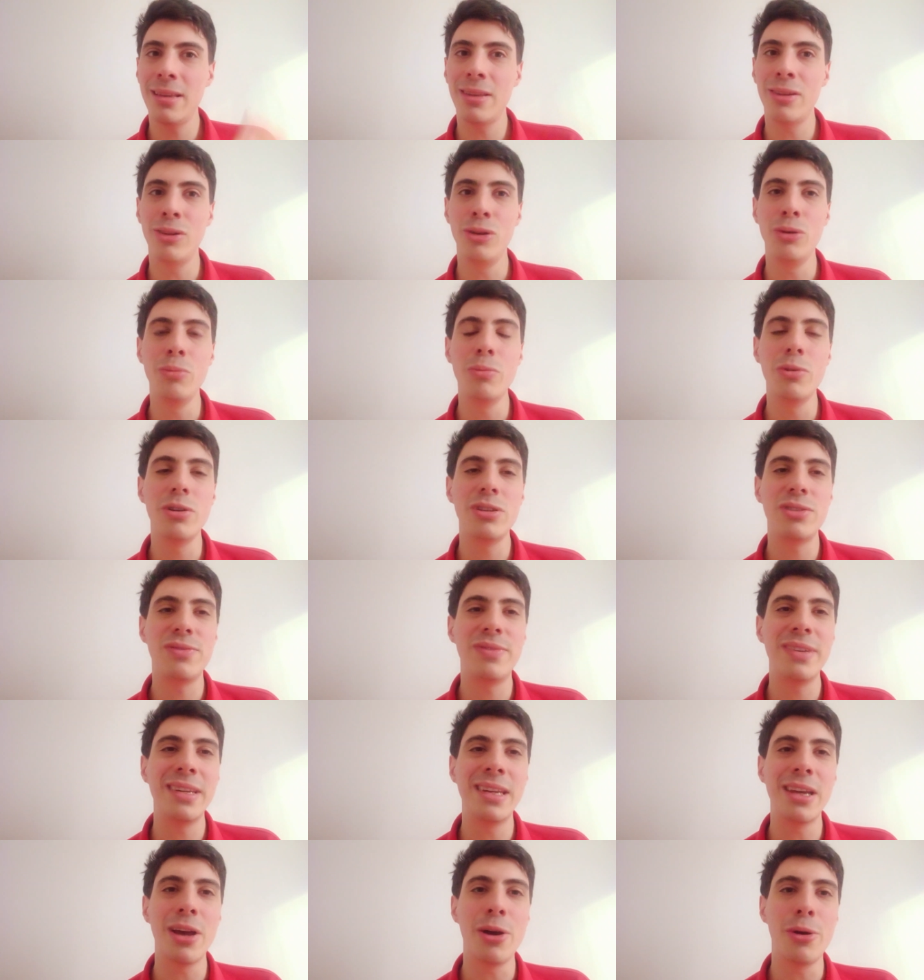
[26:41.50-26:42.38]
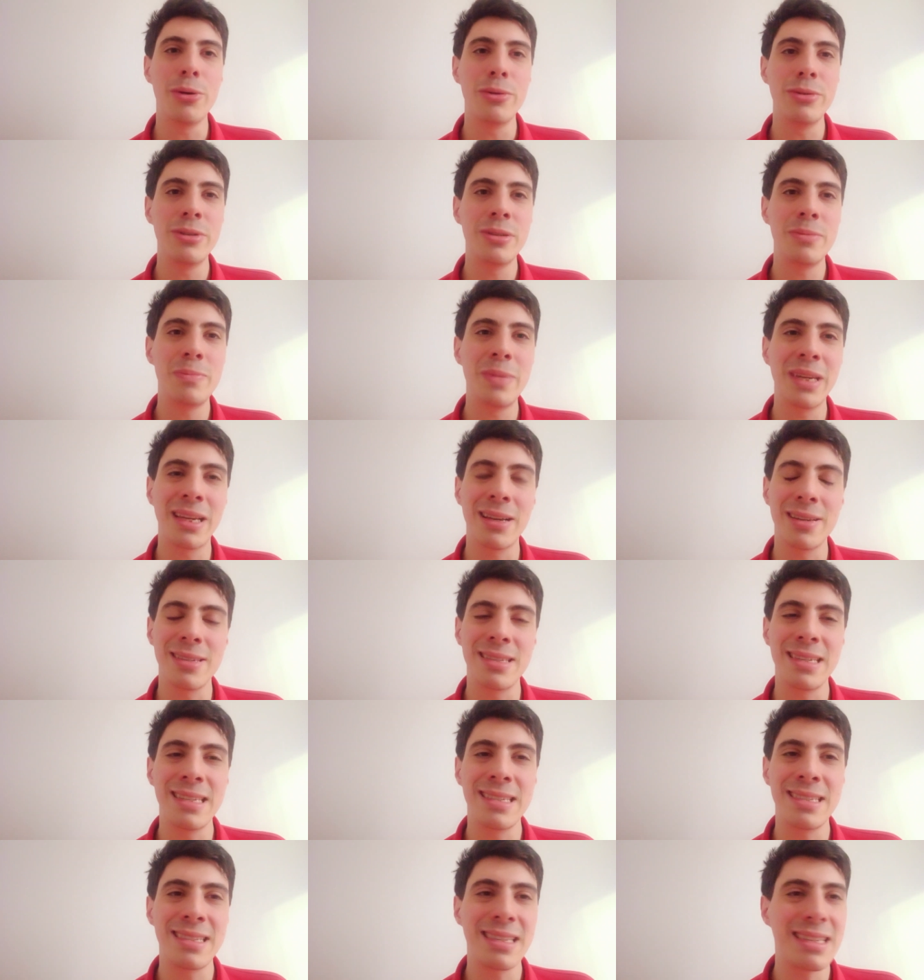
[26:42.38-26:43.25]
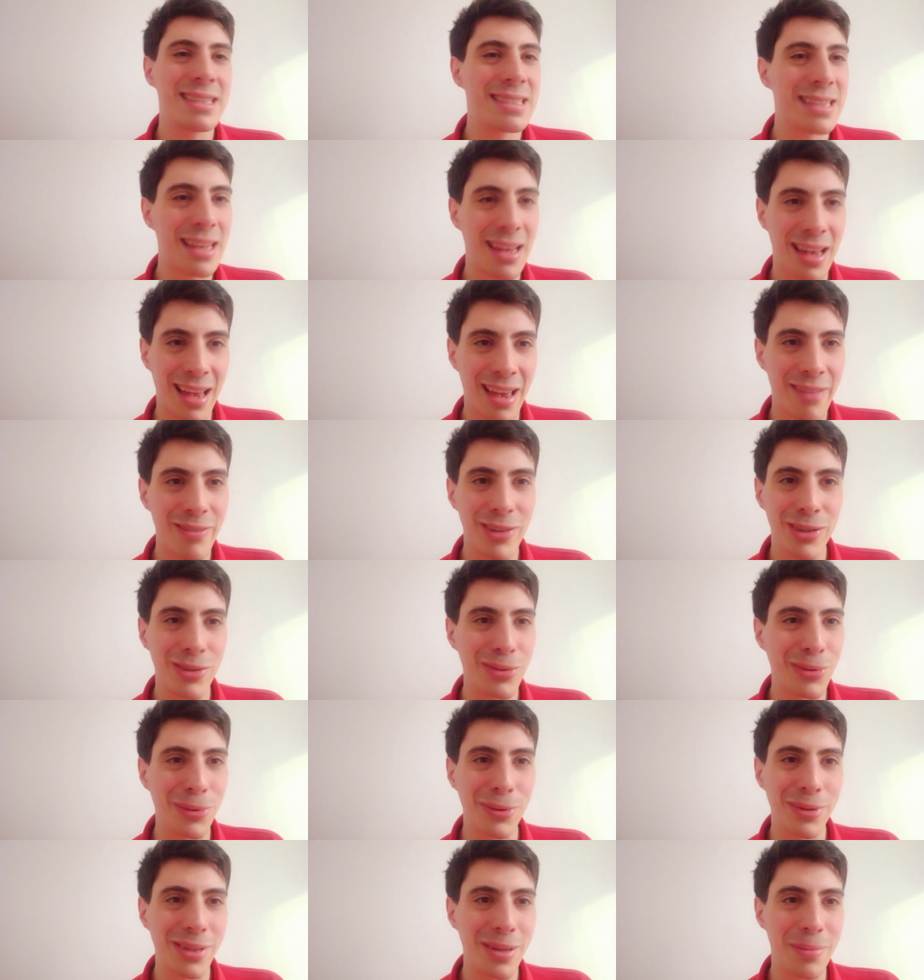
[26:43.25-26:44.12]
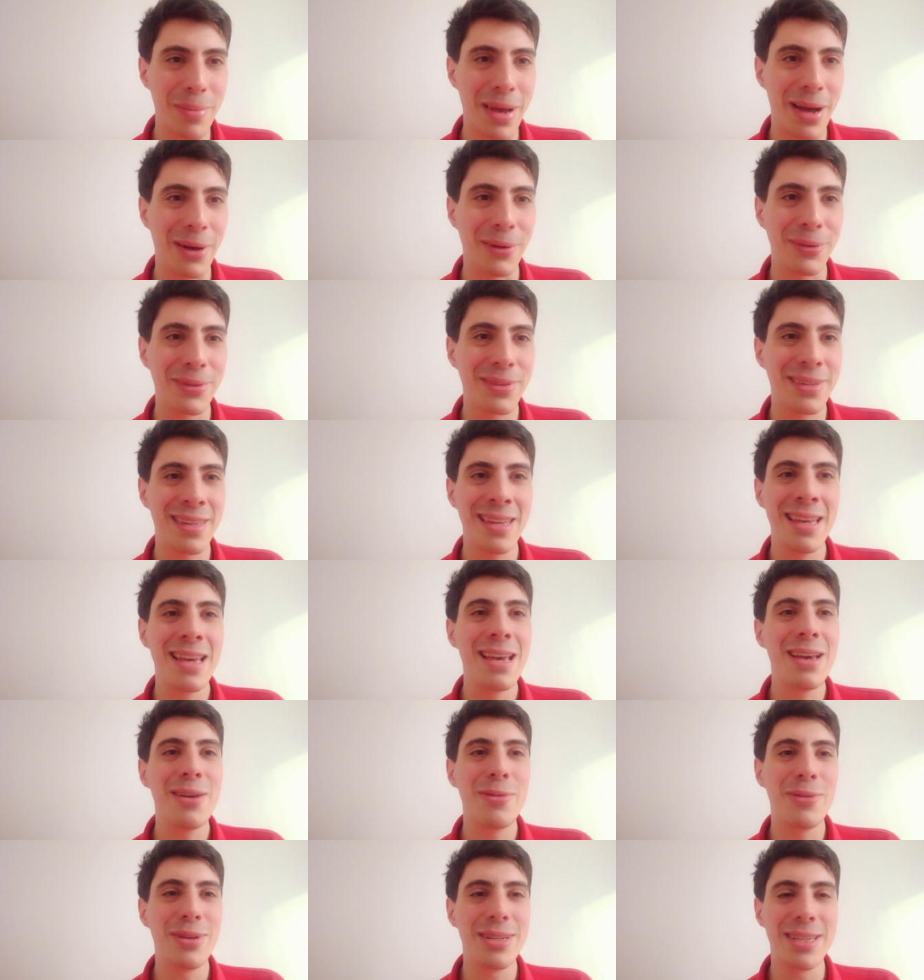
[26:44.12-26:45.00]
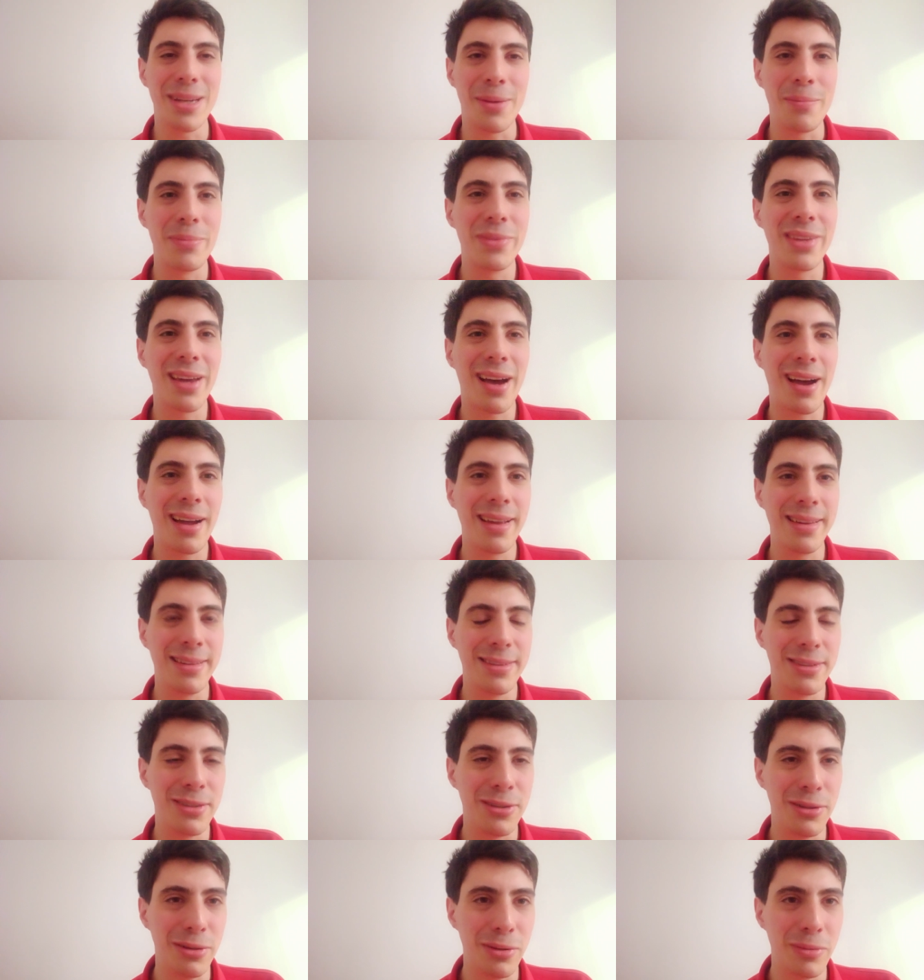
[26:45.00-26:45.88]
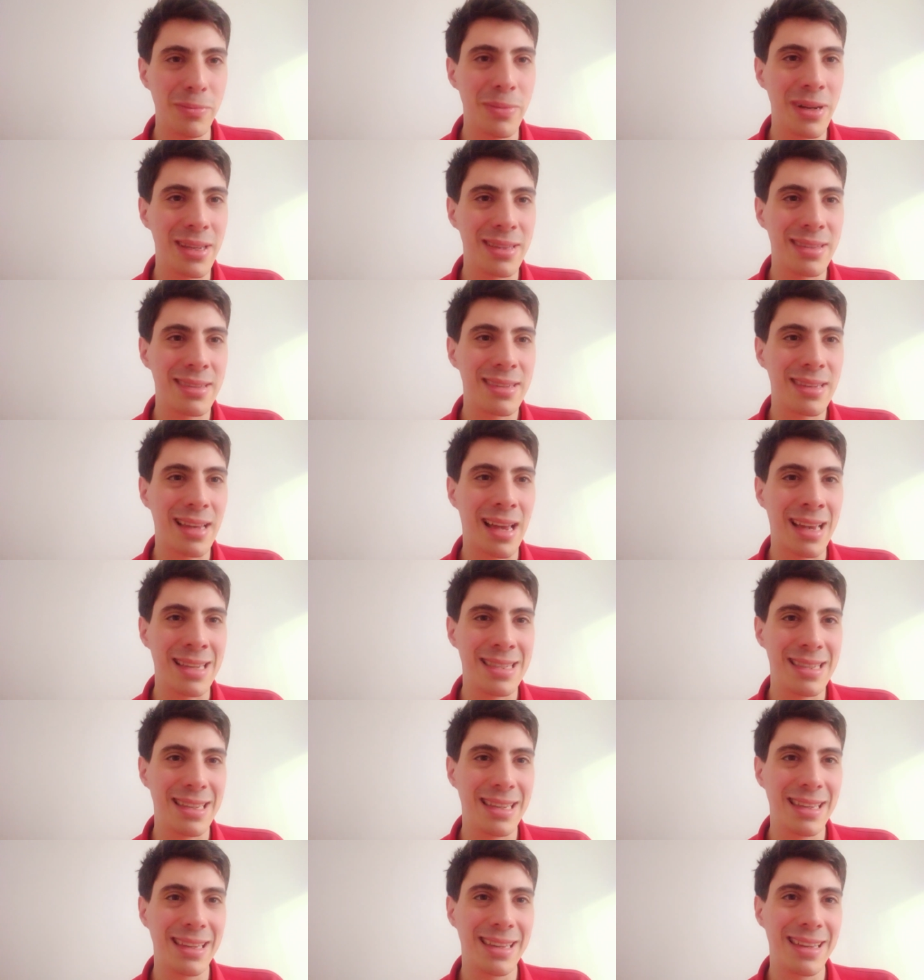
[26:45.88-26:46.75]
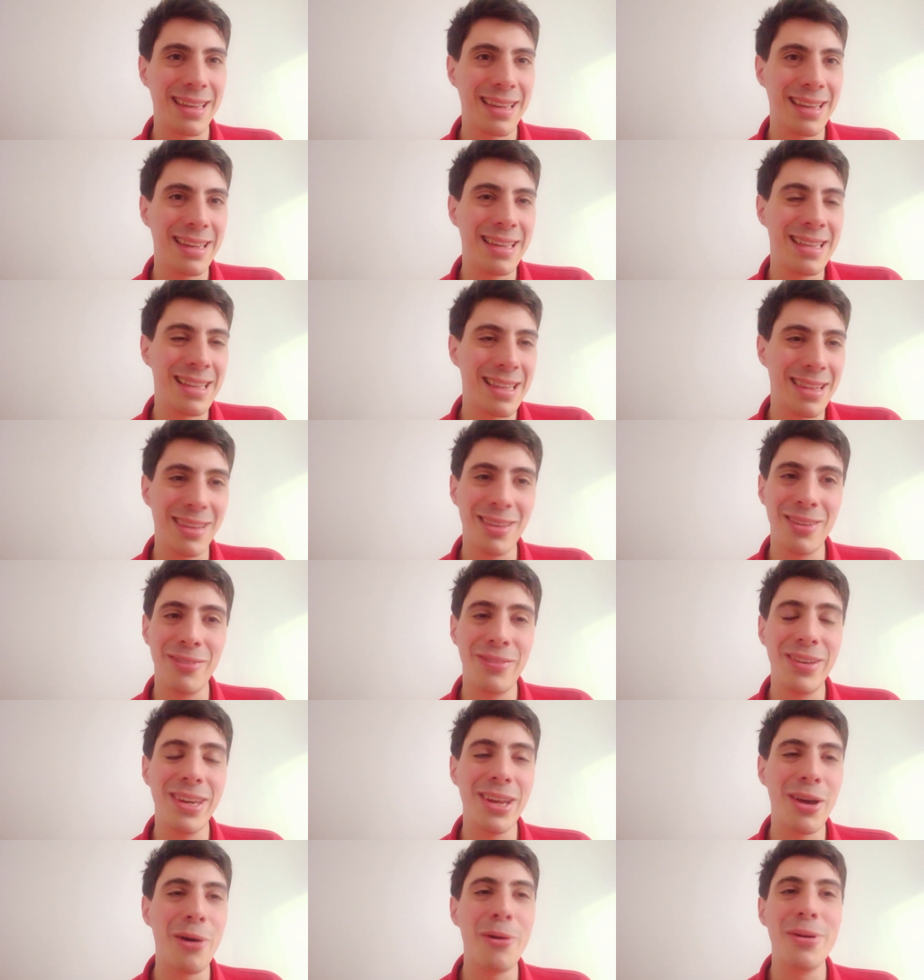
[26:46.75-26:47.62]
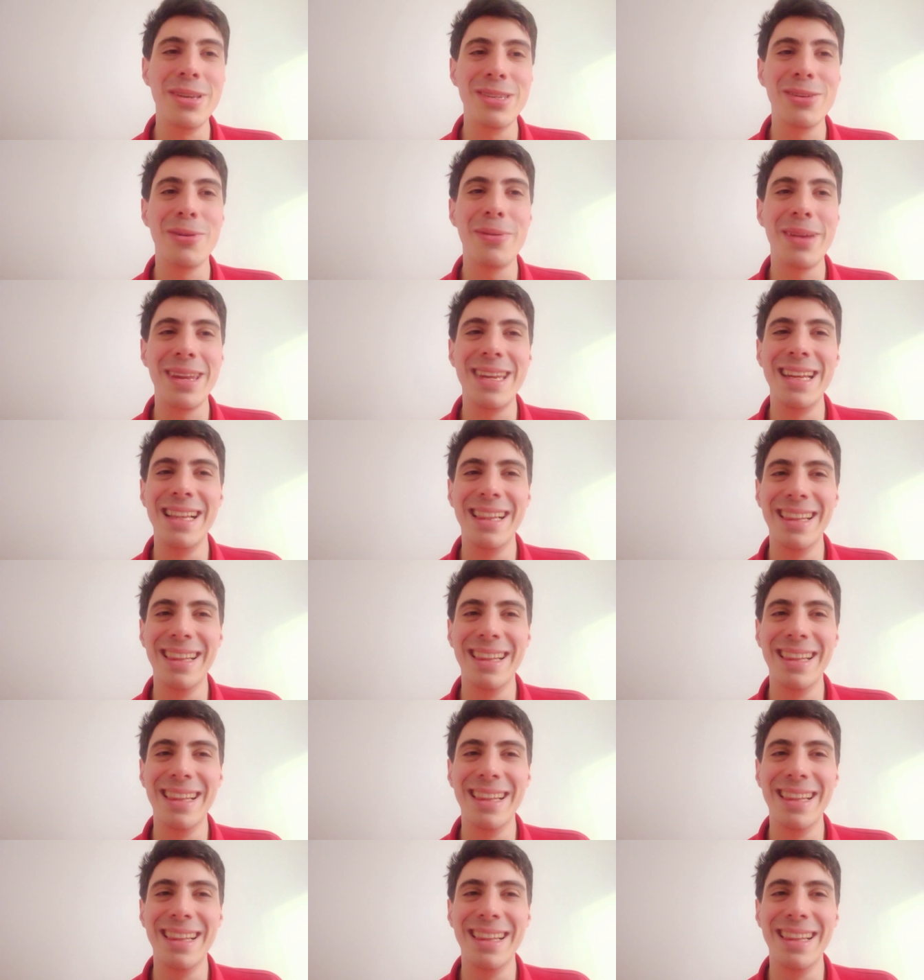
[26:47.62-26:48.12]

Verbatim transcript: numerous videos because there's things I haven't talked about which I'm dying to, but I think it, the video is already